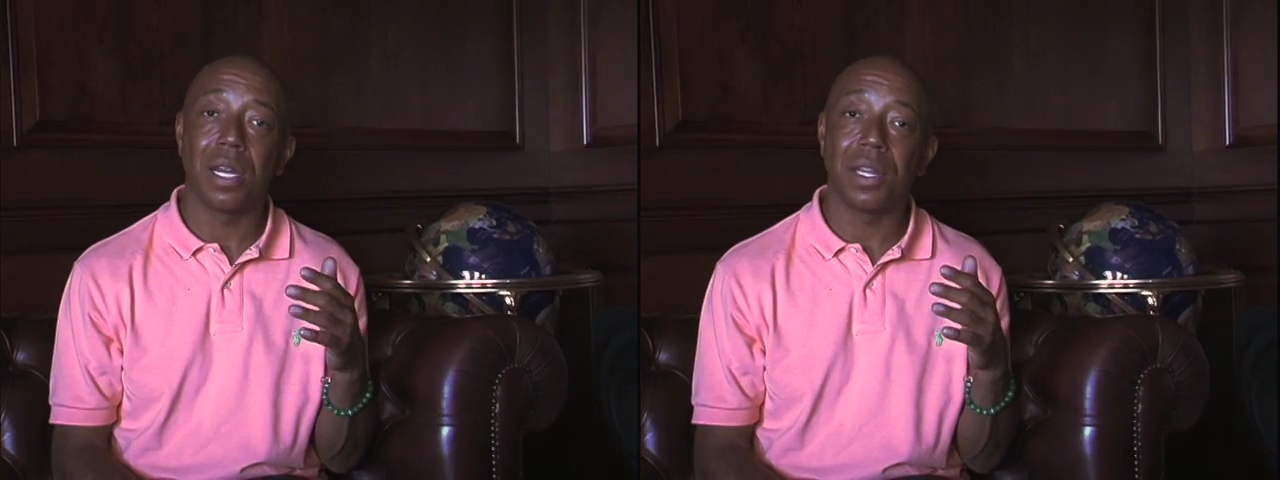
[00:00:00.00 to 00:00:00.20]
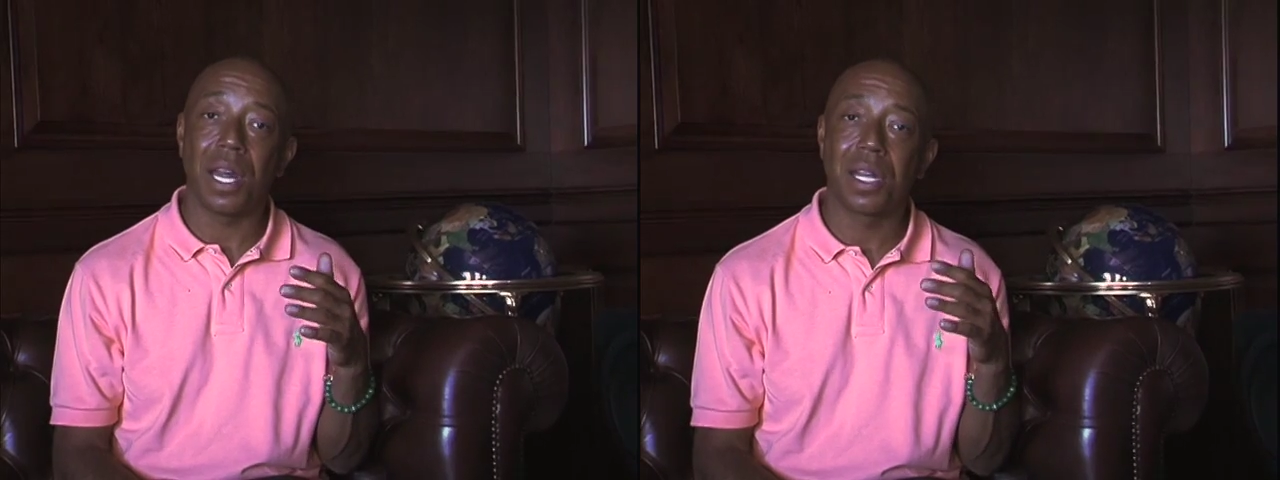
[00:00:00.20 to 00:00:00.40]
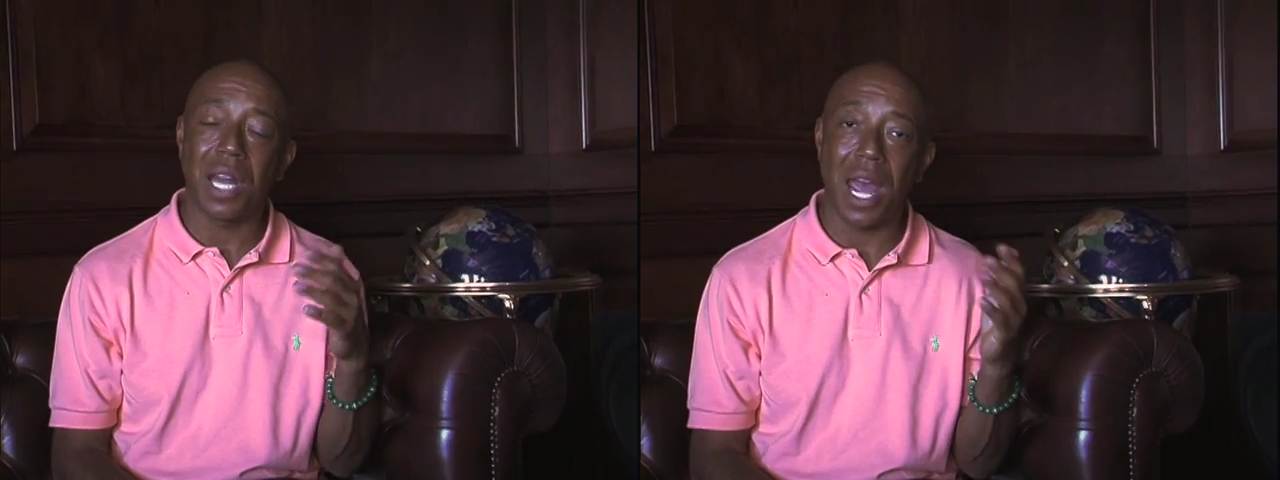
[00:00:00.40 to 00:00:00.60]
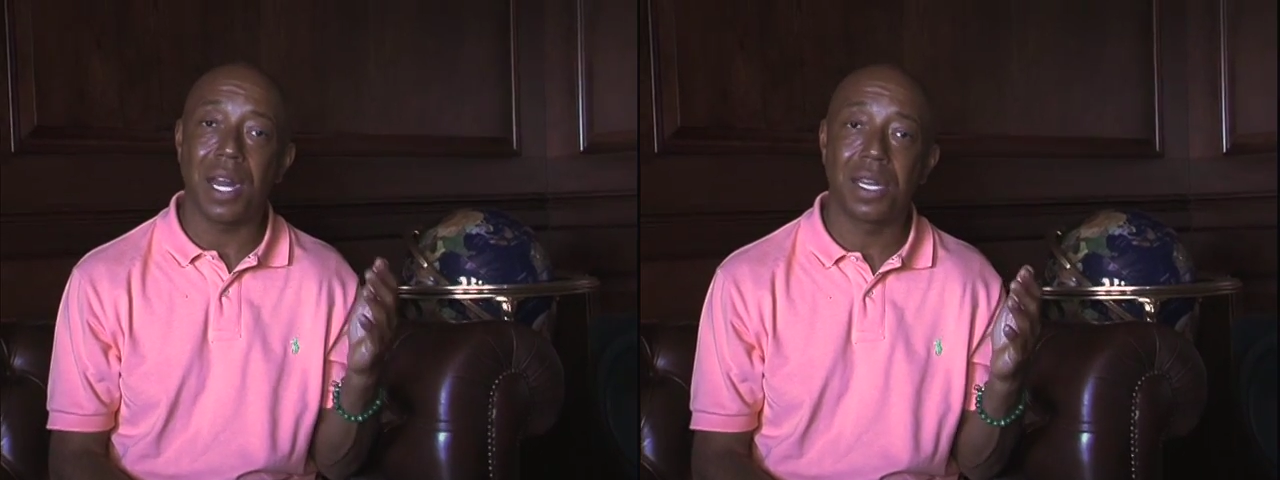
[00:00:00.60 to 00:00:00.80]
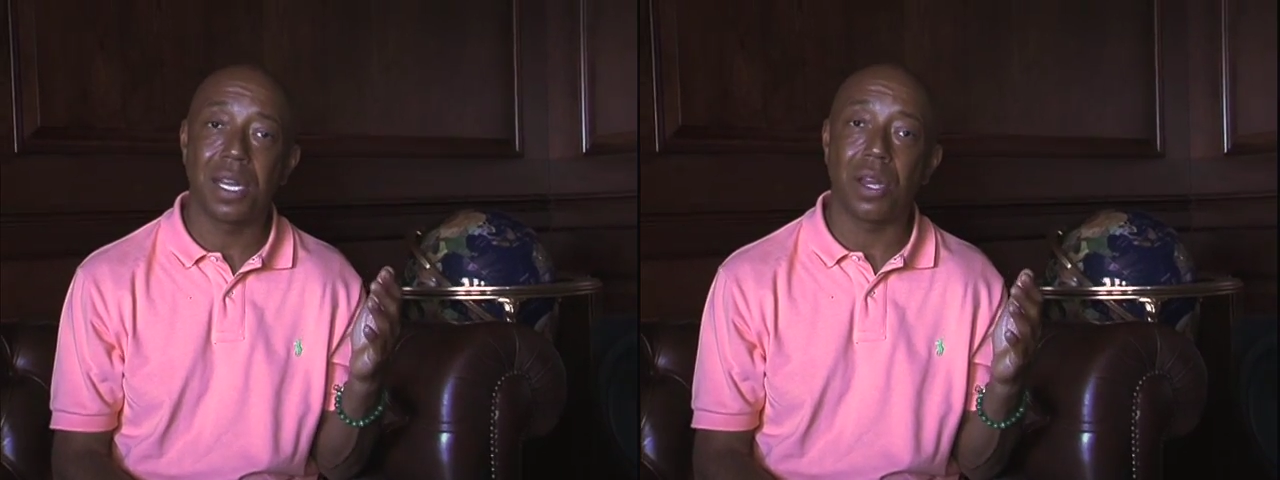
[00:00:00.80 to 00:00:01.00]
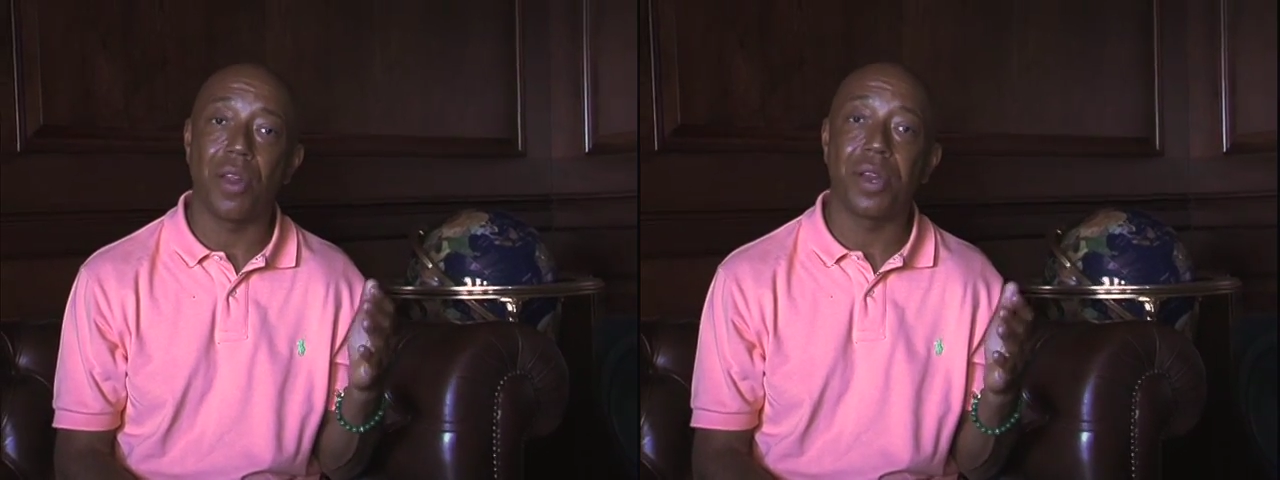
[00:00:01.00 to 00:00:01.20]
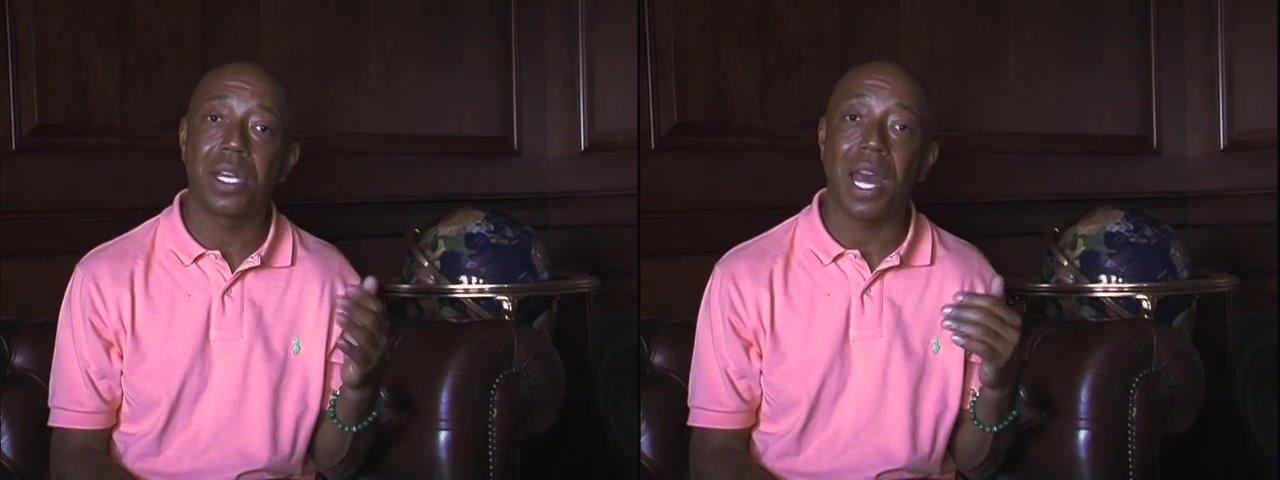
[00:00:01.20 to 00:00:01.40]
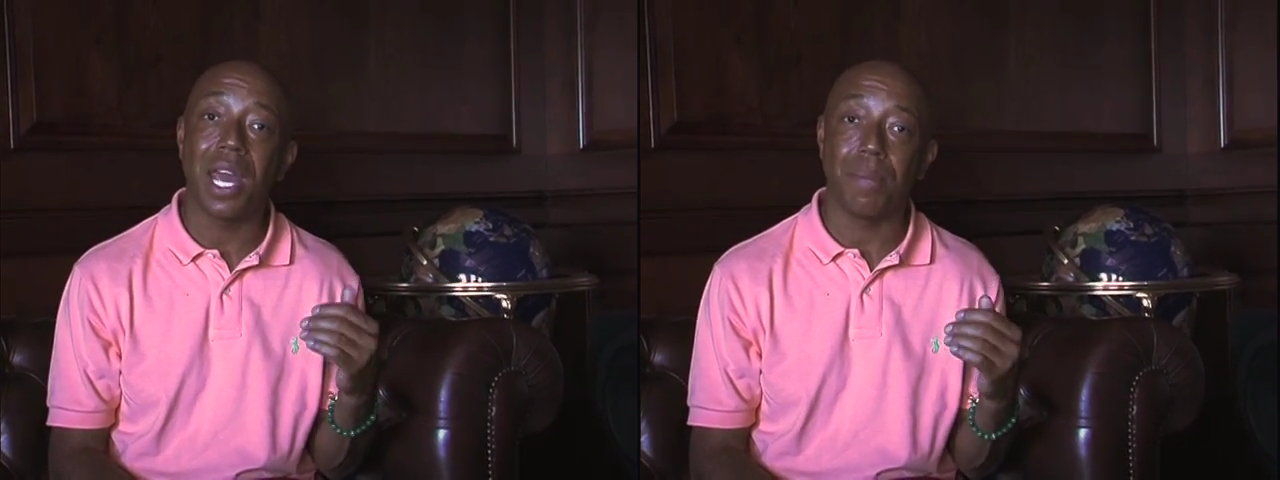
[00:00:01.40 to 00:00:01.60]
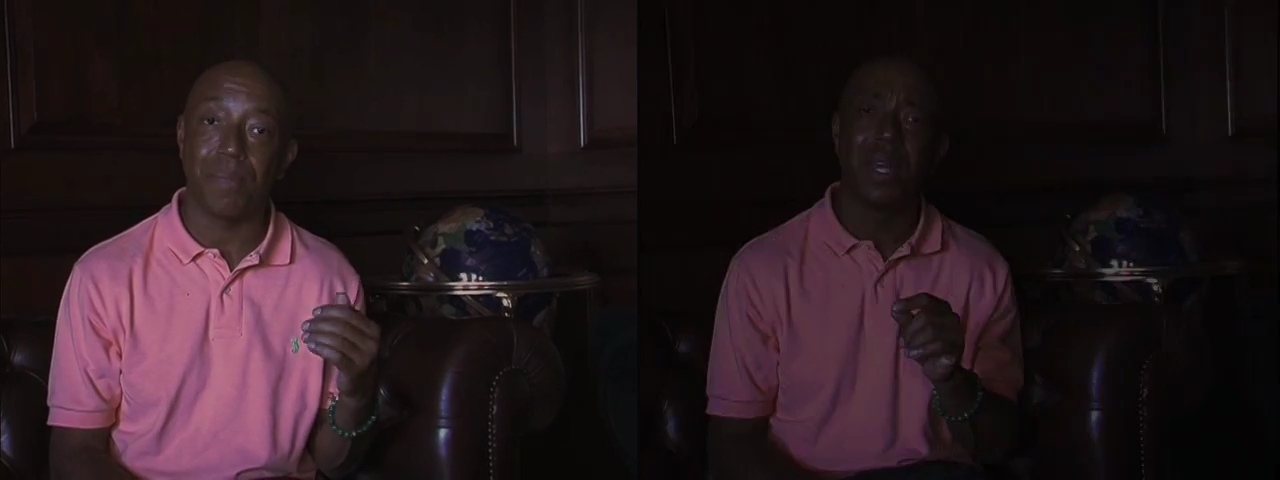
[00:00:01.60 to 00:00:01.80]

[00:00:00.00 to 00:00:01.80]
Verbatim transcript: their sciences are the same.